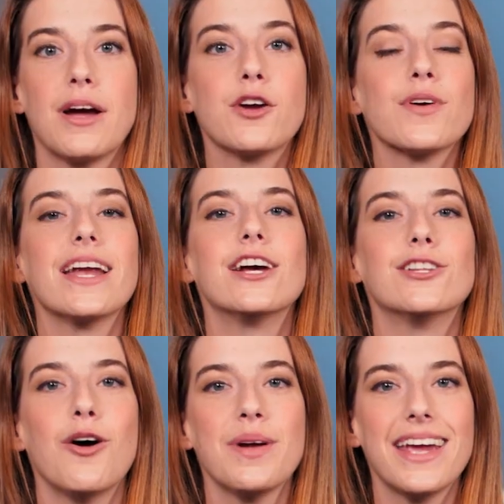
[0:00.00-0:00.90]
By creating
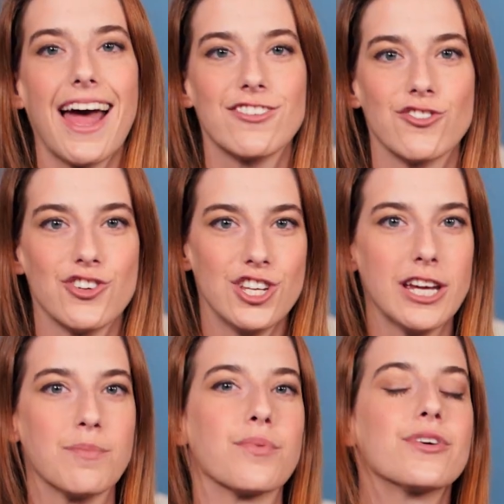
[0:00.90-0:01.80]
glowing cats or
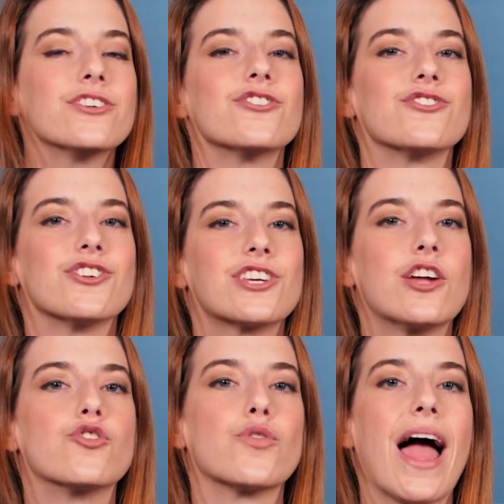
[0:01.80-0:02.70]
sheep, researchers
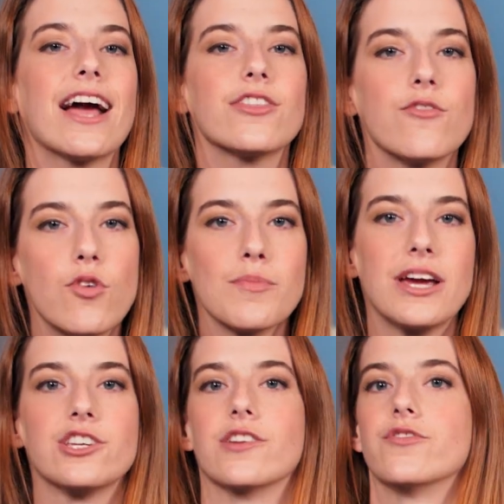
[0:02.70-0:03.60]
can track their
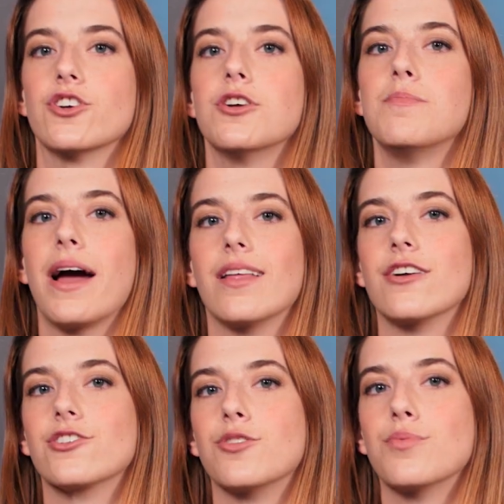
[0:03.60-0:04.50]
formation of certain
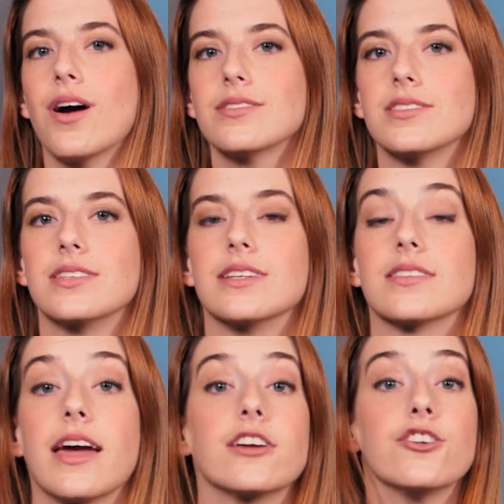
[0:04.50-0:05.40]
biological processes
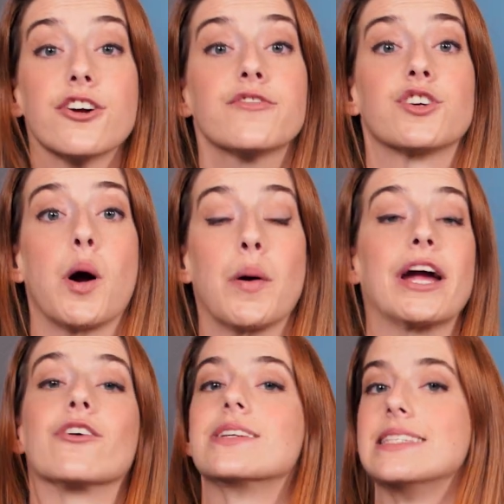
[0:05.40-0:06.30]
like nerves
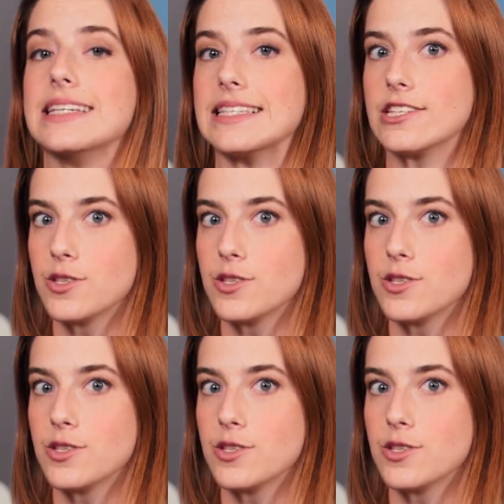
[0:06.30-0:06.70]
growing or diseases